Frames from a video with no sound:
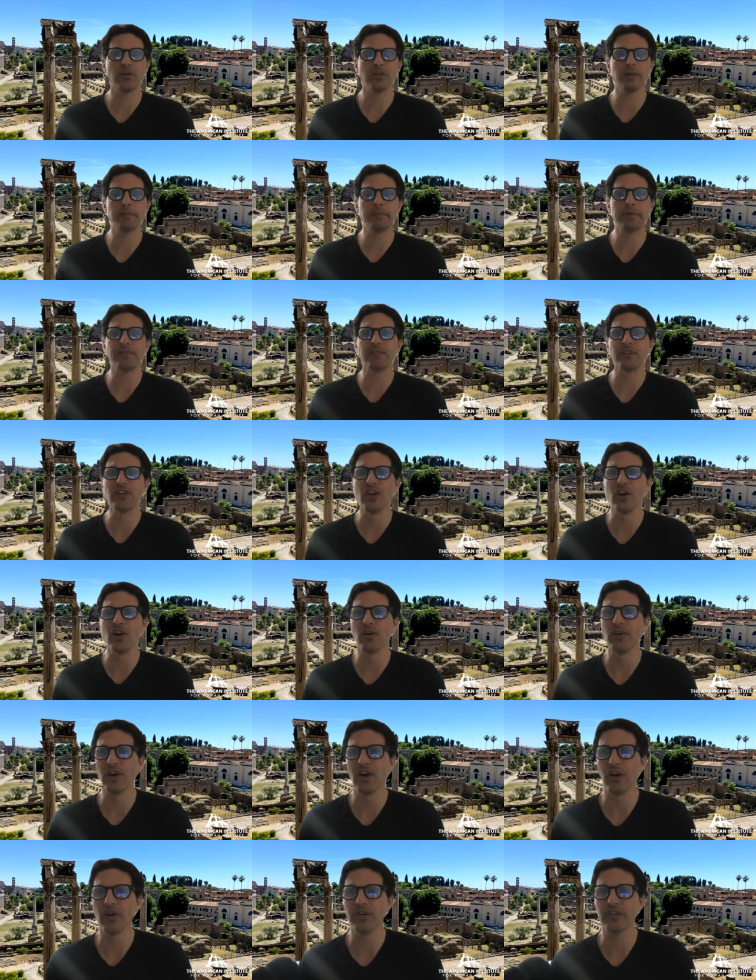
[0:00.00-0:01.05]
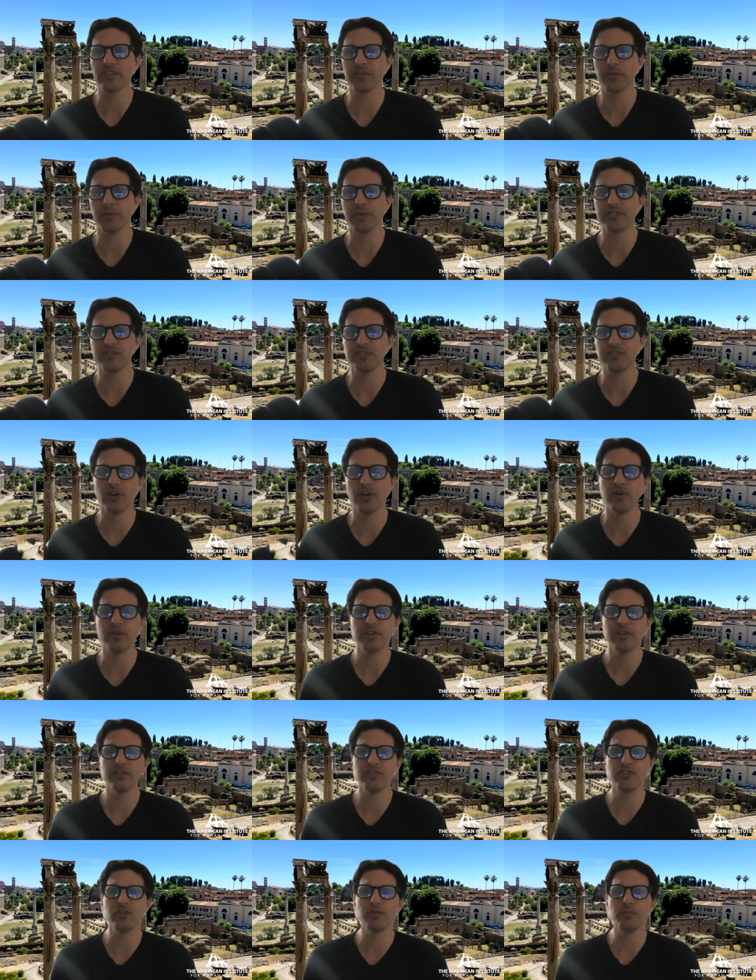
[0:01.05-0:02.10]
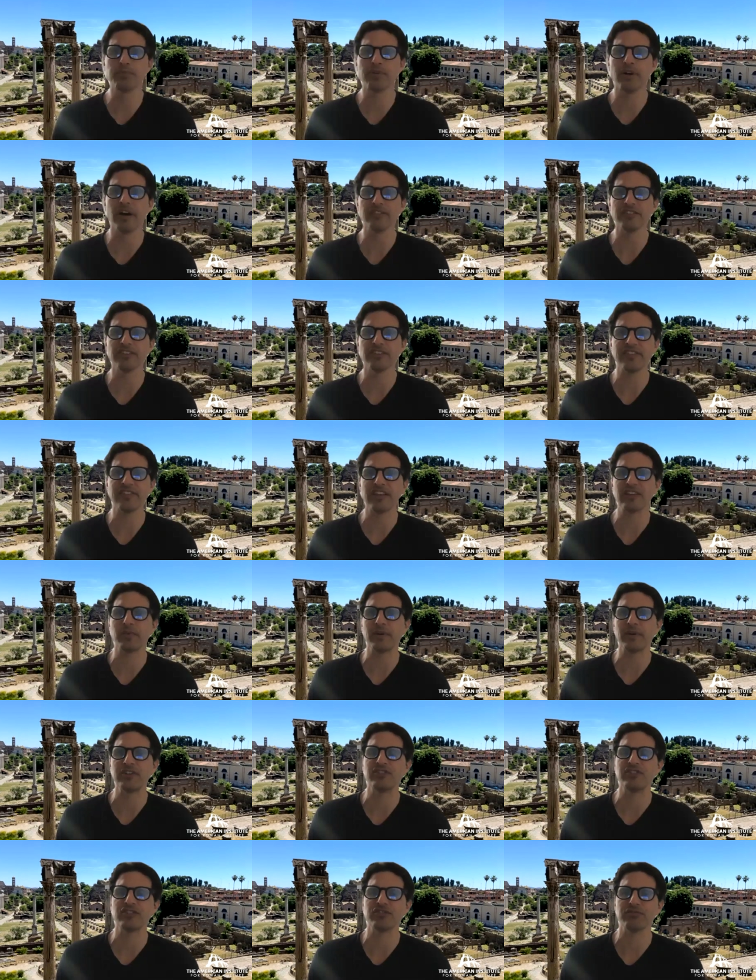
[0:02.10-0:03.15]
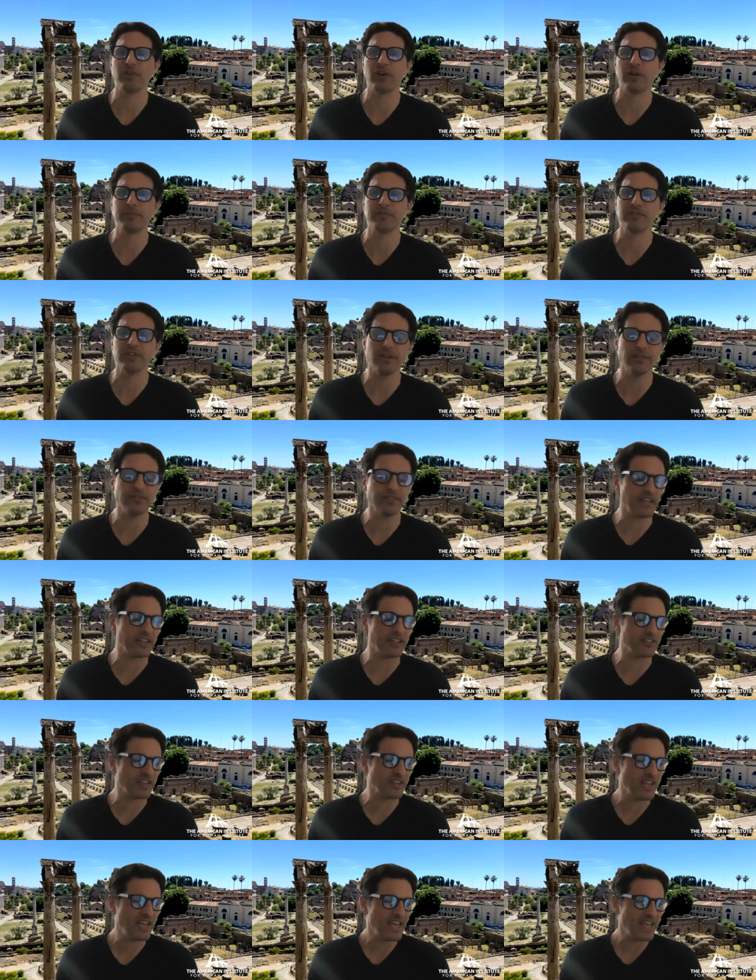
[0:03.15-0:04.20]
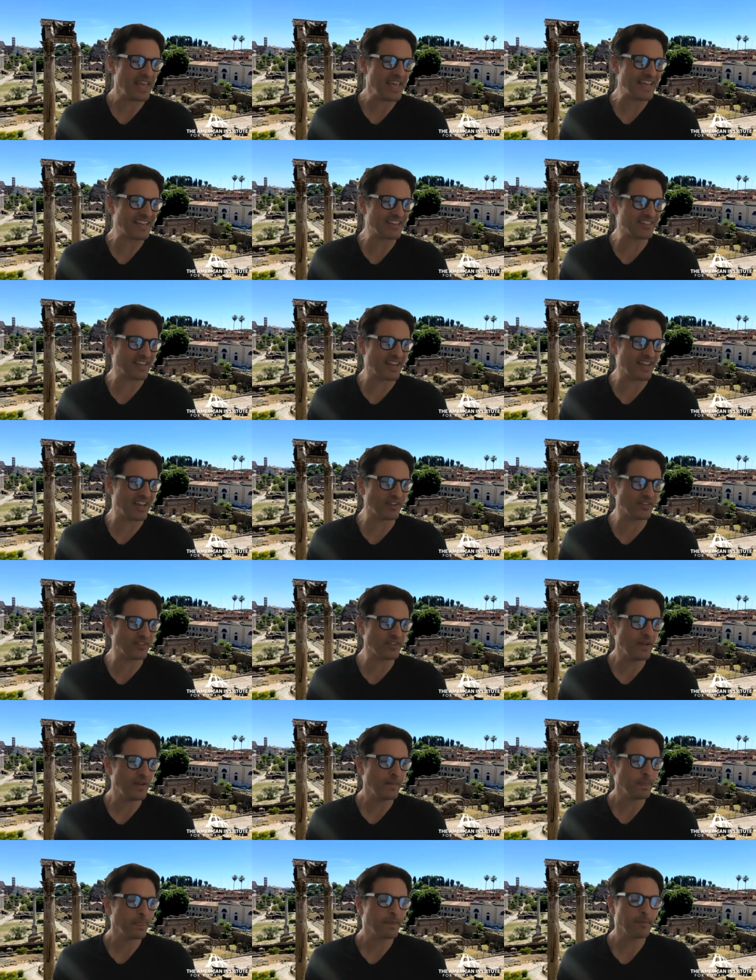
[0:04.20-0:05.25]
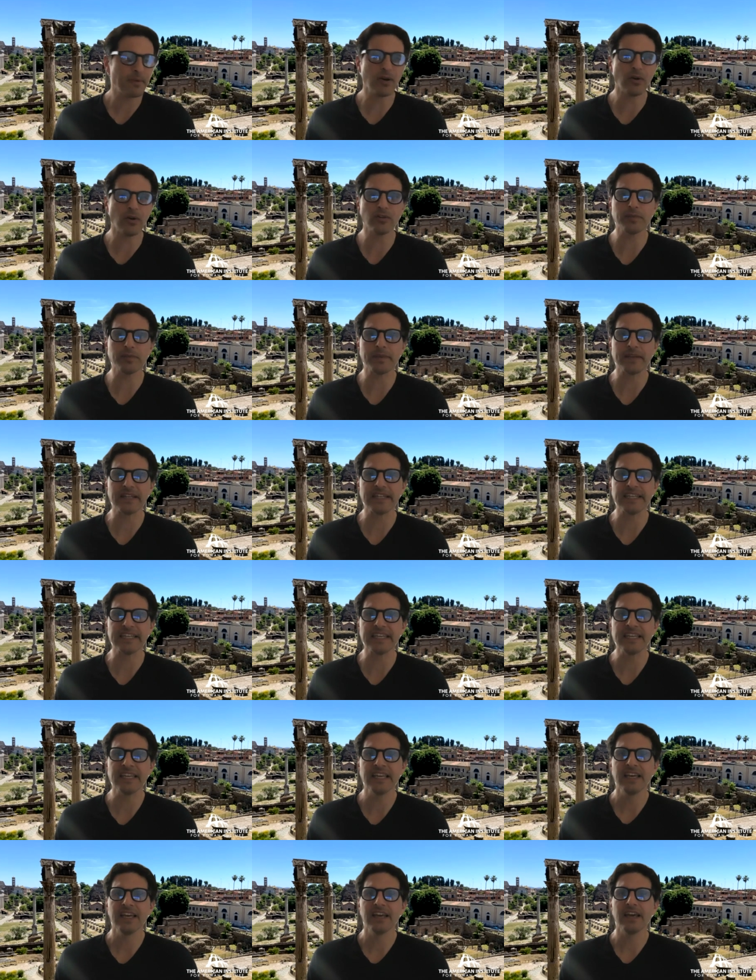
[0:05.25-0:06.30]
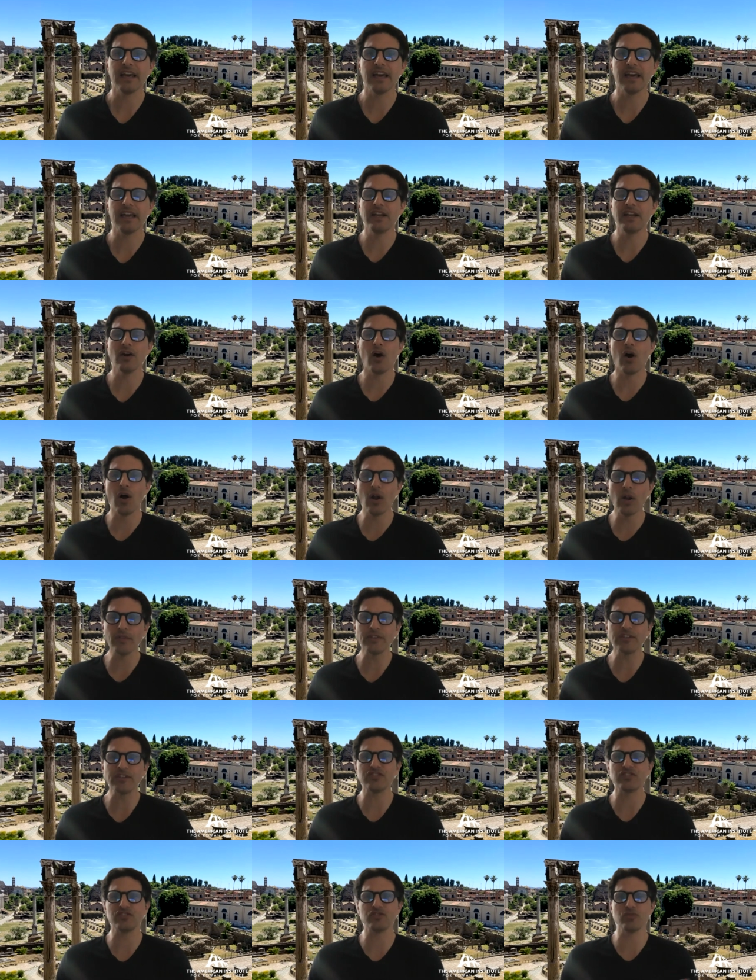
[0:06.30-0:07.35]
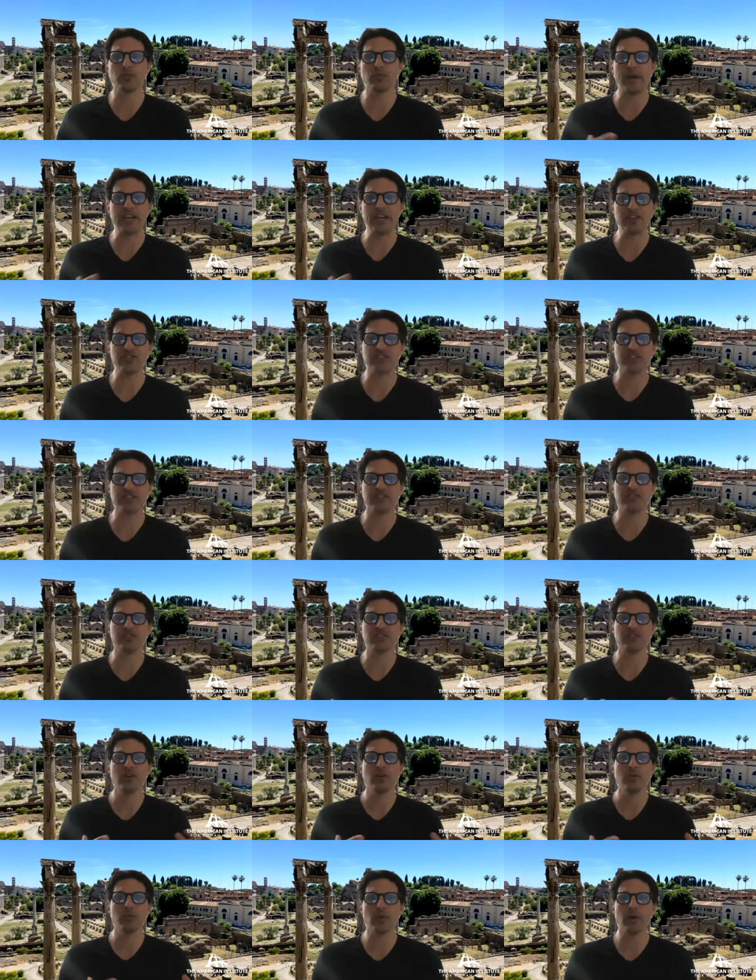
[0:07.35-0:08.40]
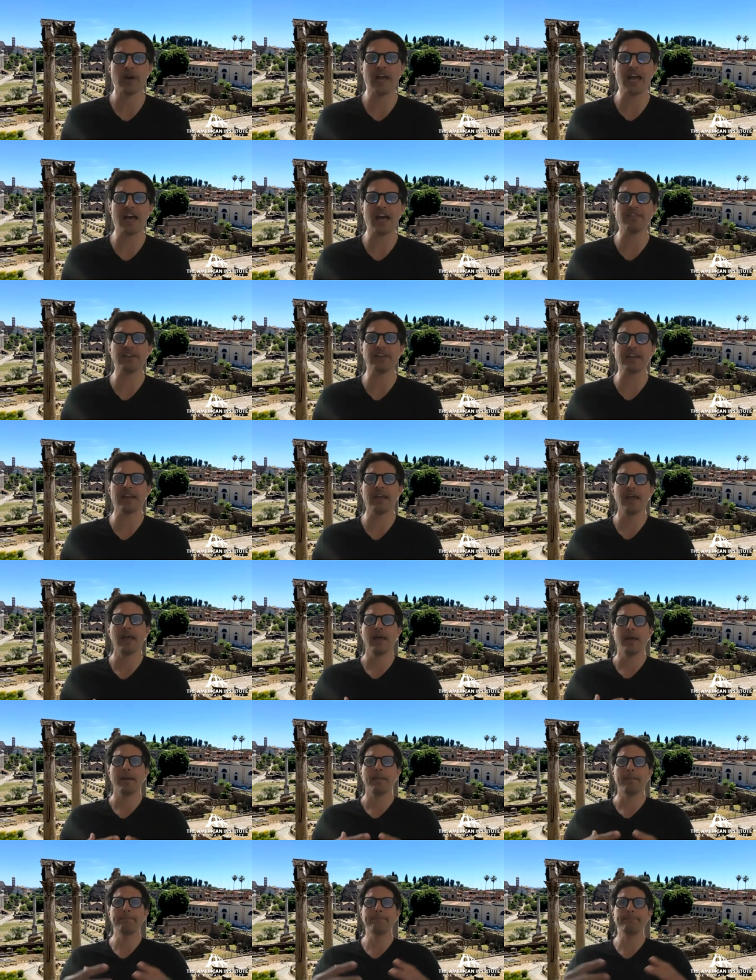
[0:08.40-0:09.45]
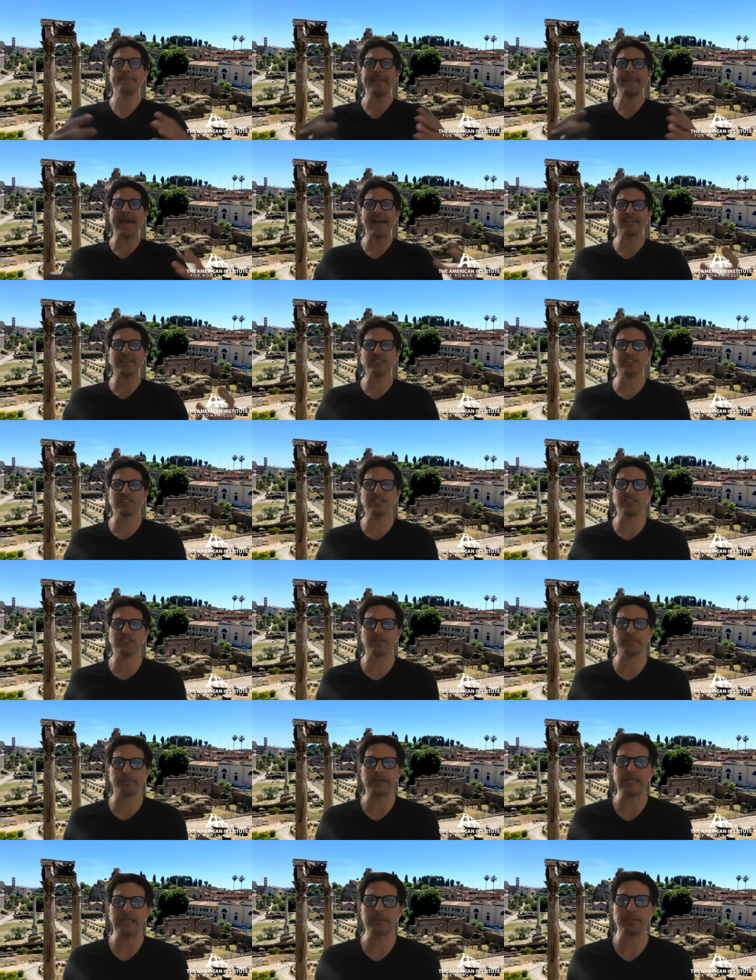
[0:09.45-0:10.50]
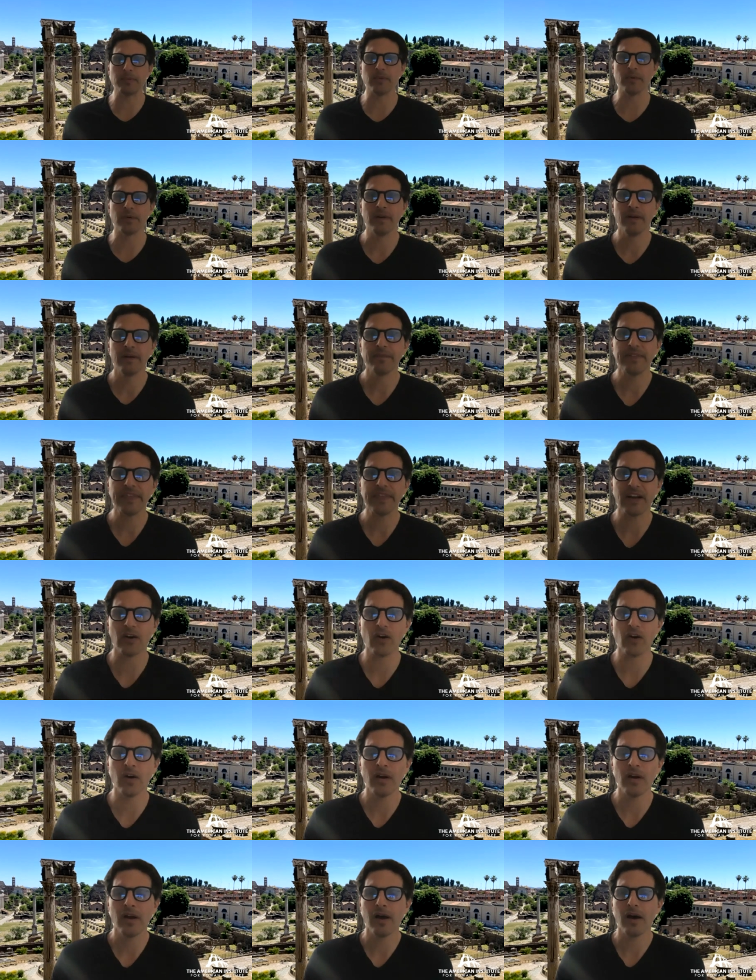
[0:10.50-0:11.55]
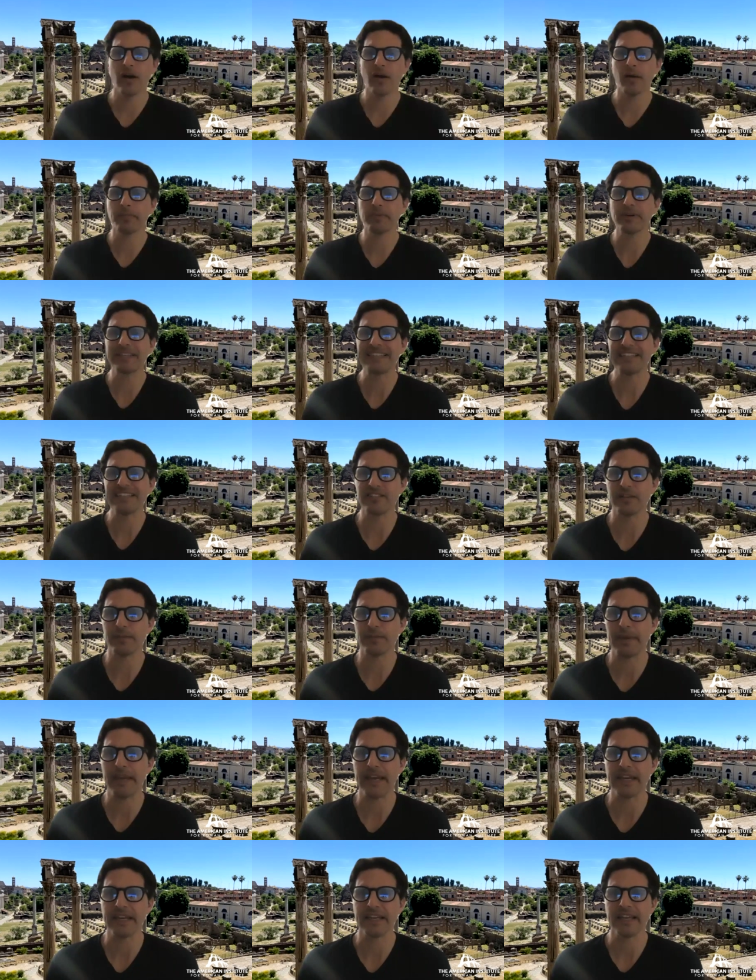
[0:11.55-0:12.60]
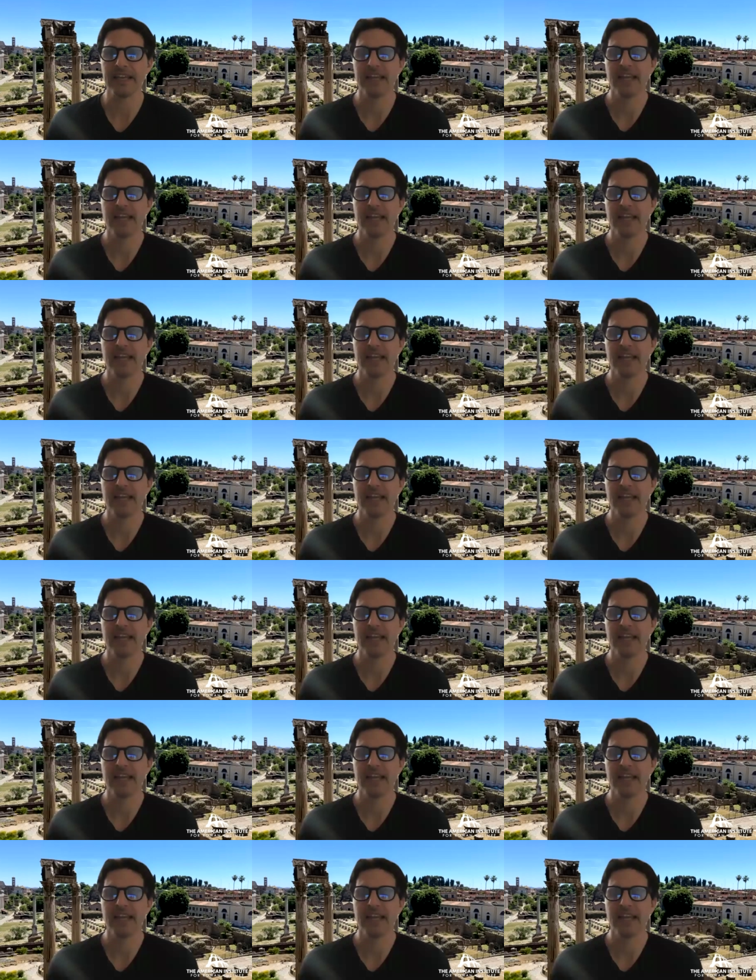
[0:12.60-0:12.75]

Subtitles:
A little bit of a no-no because there was no due process. That's why Cicero himself gets exiled. But ultimately, in all these situations, we're having masses of people that are participating.